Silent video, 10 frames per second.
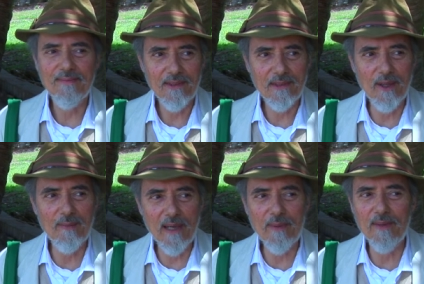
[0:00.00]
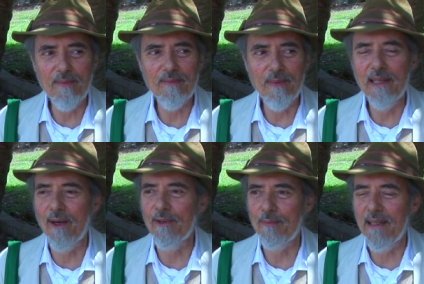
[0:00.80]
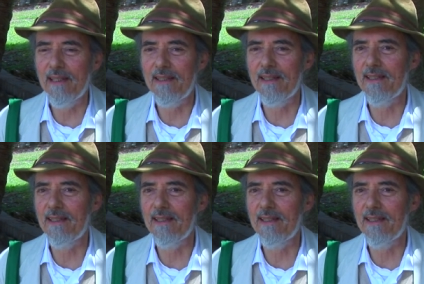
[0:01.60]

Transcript: And so maybe being on the beach is